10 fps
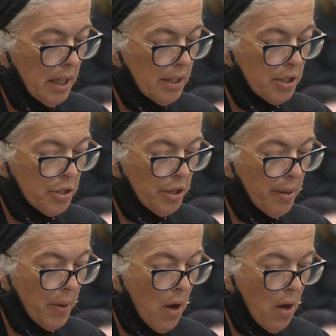It stirred
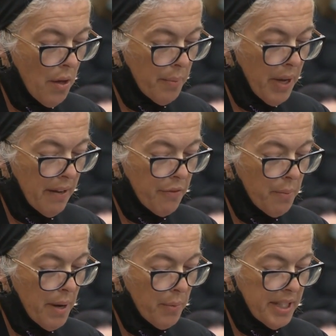up all the
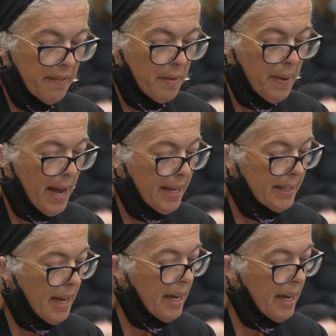painful memories of the past